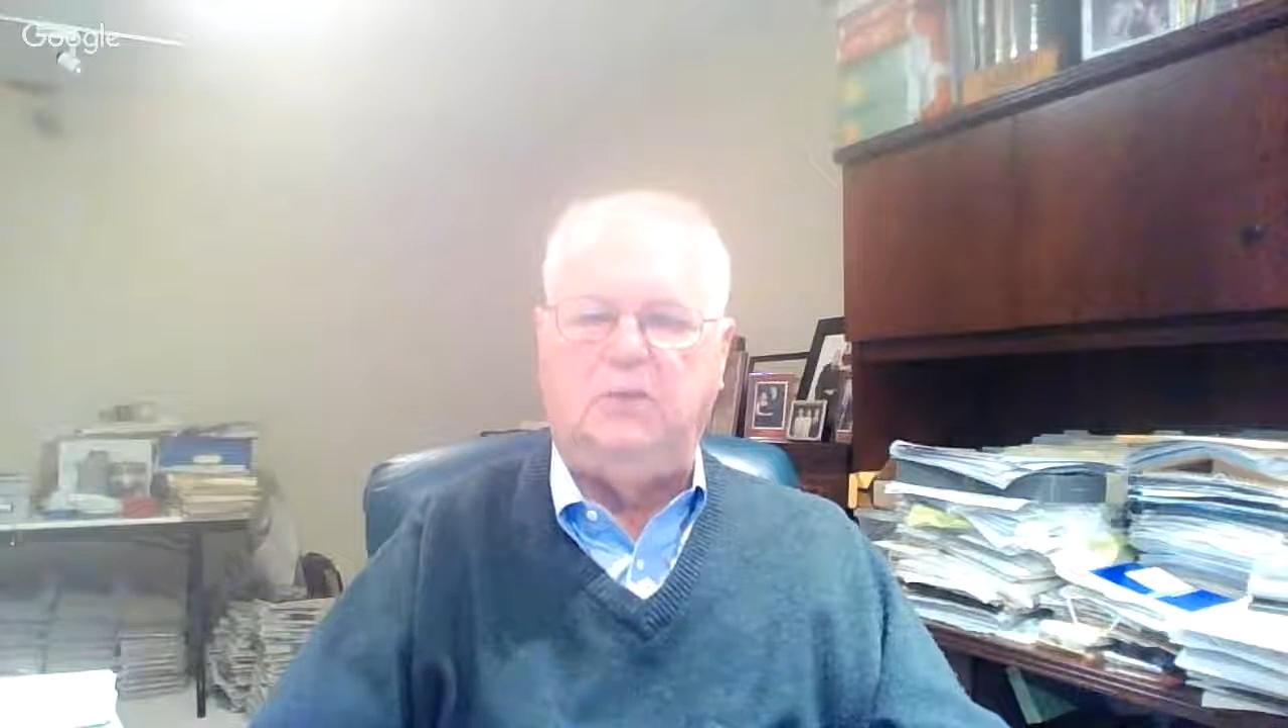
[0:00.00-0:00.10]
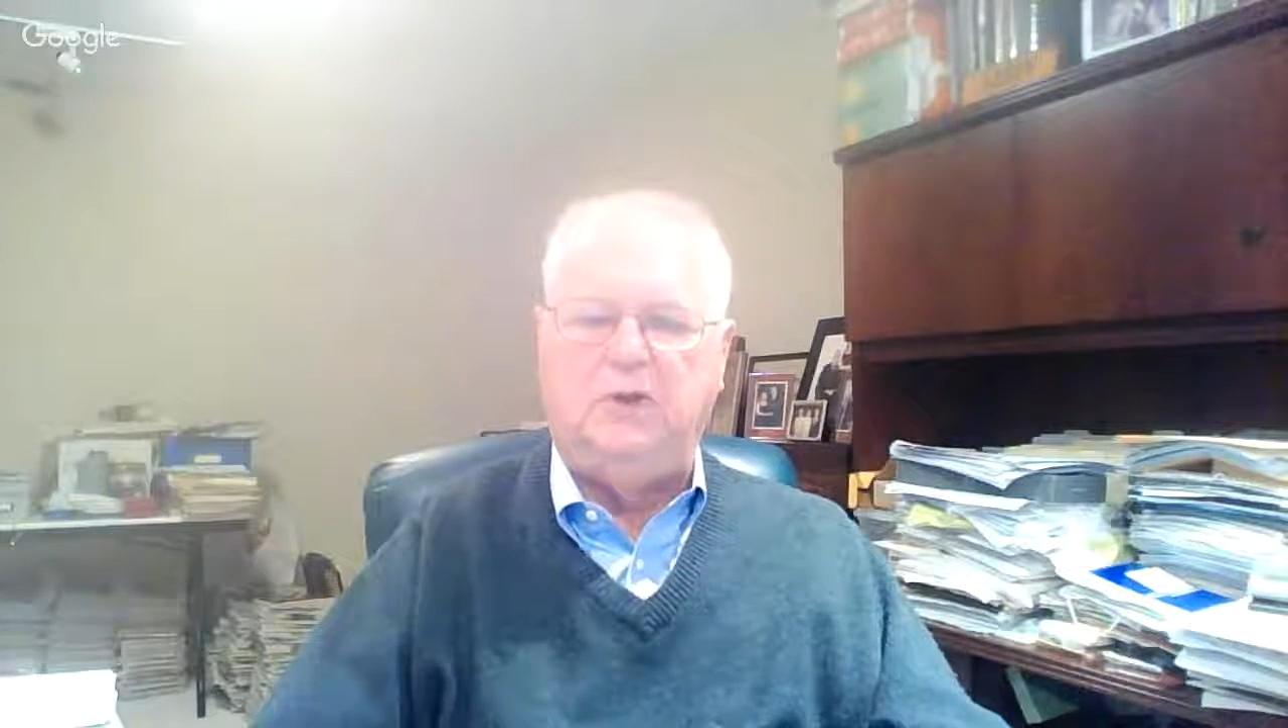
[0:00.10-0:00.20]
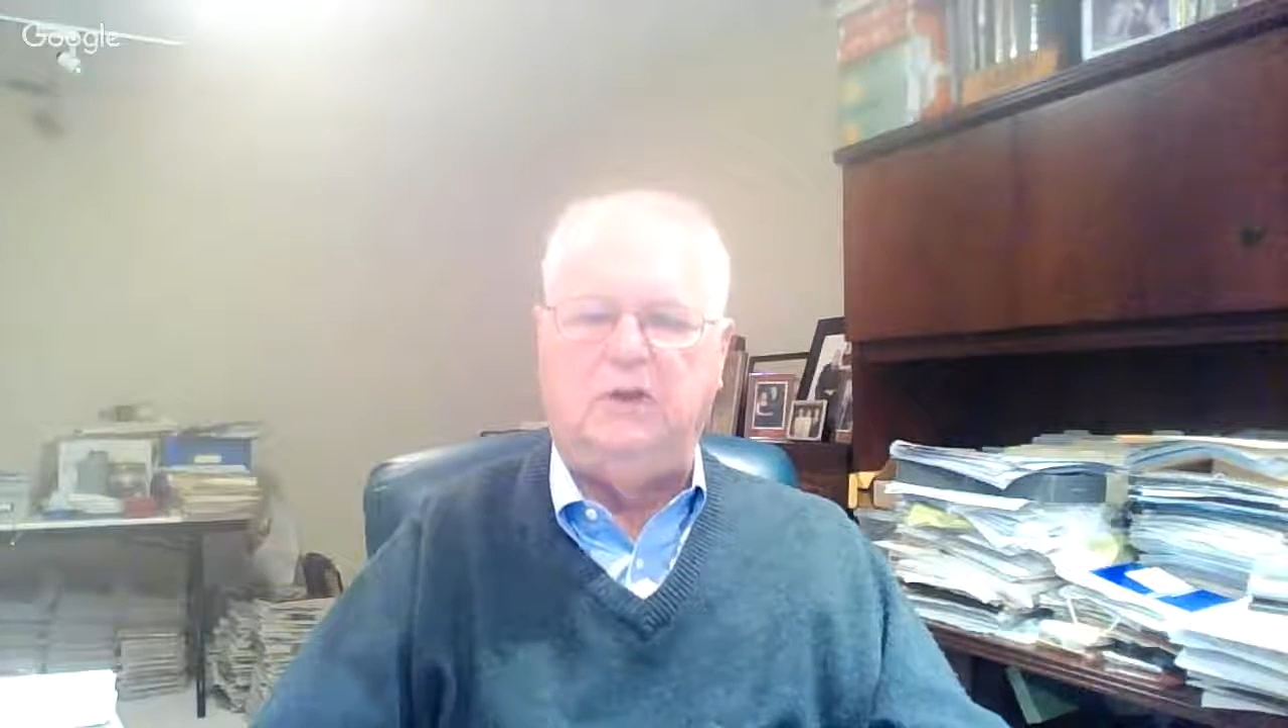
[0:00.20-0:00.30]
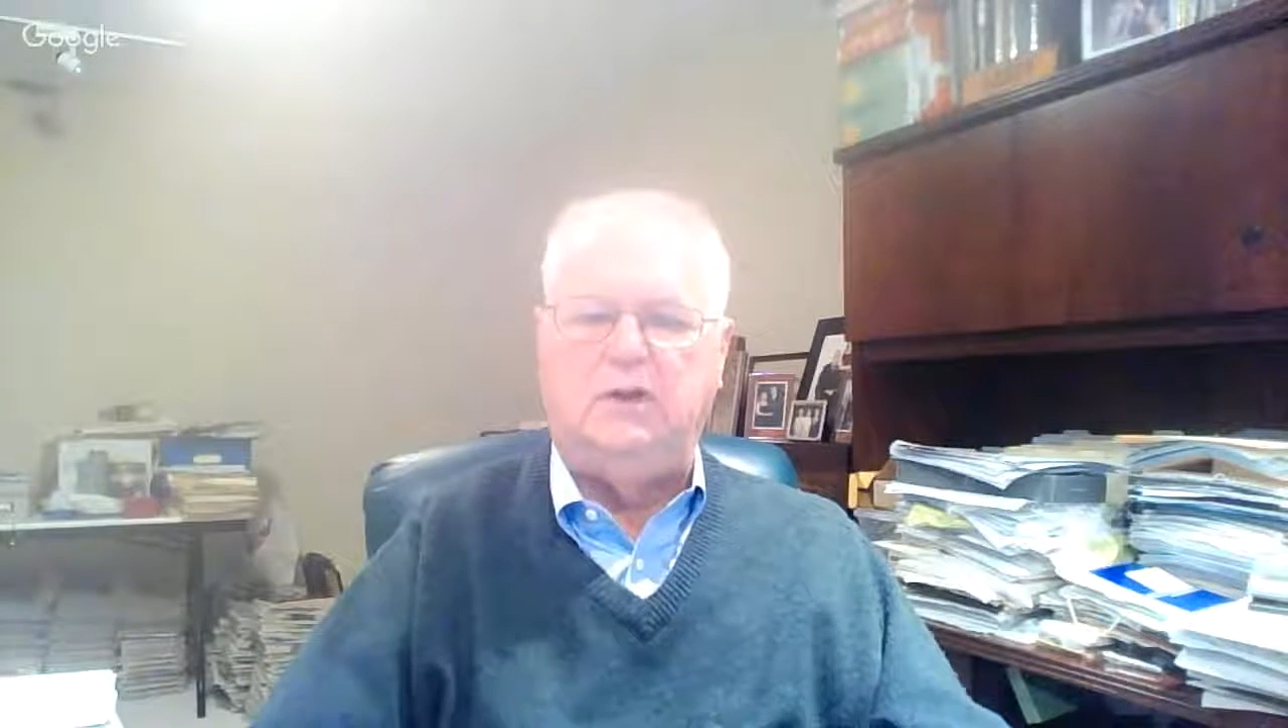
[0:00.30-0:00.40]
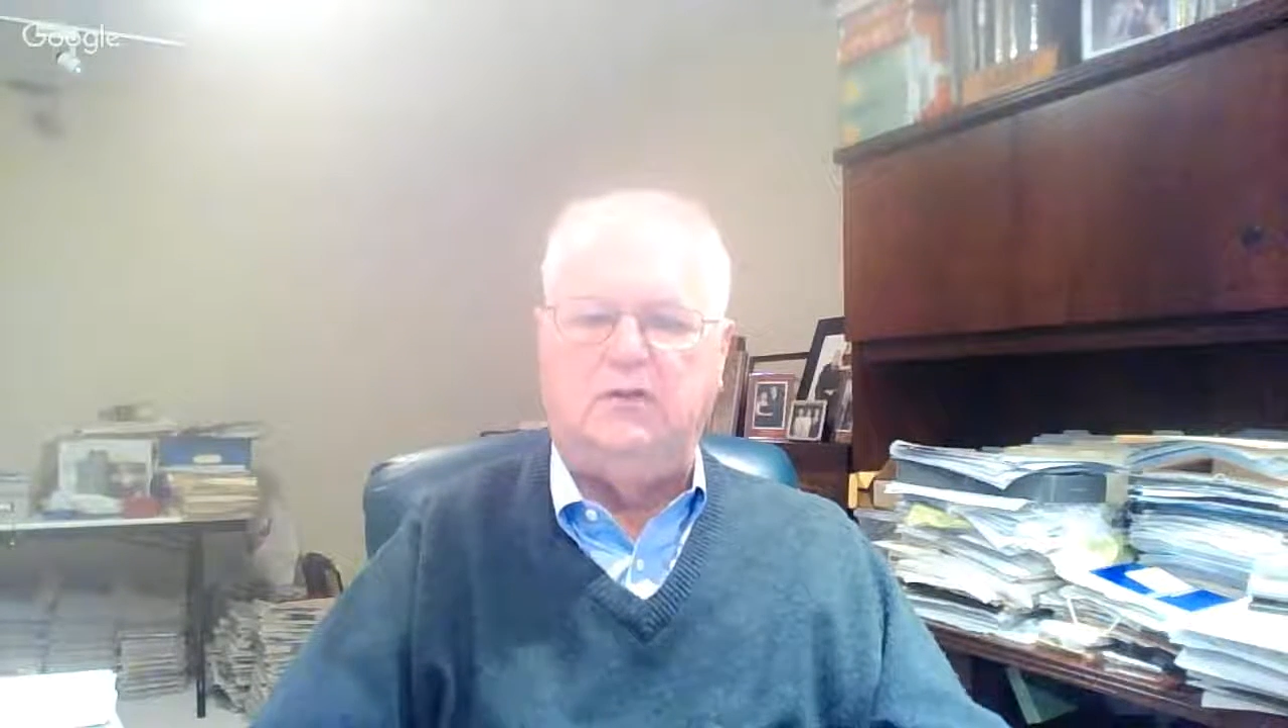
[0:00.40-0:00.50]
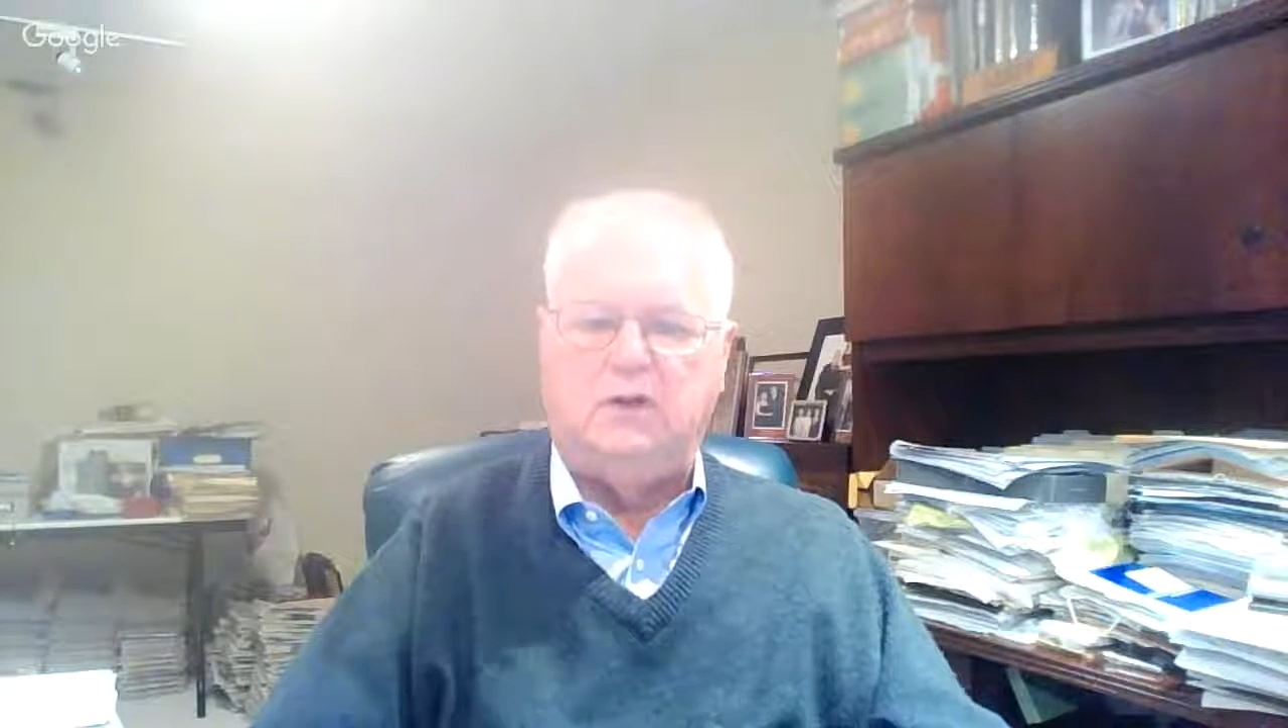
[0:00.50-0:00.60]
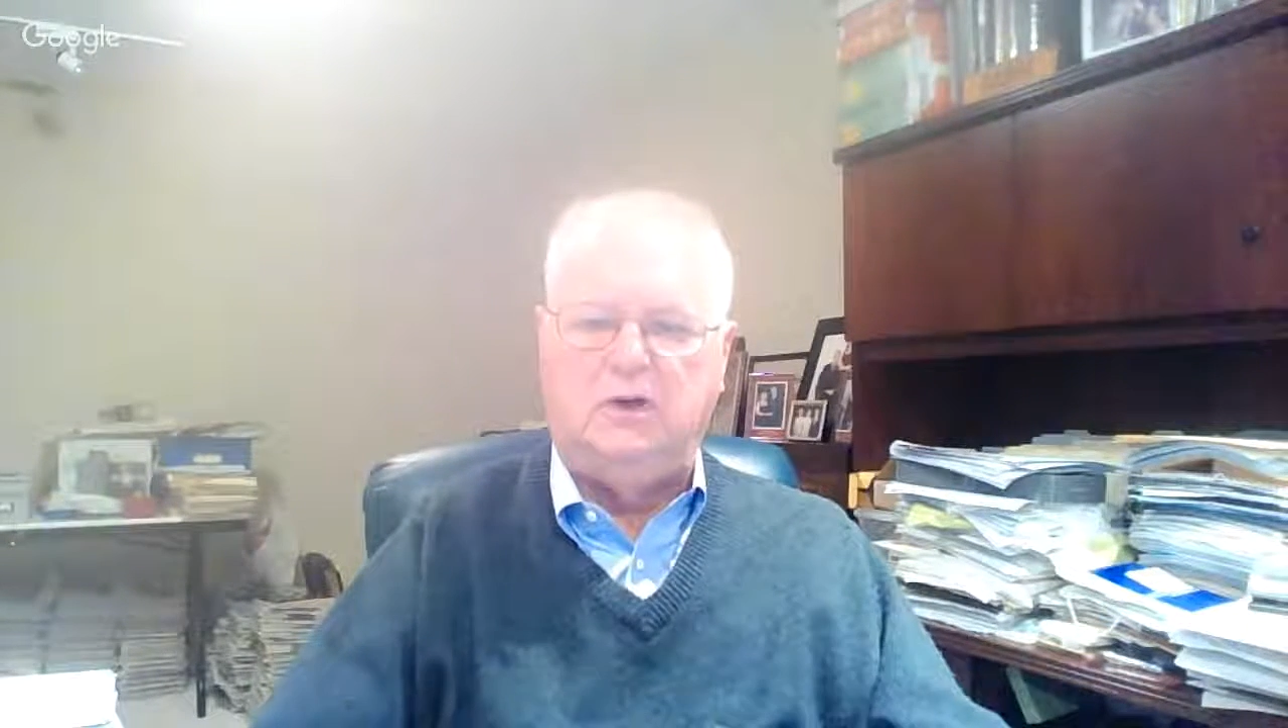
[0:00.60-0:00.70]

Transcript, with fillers: about a pin that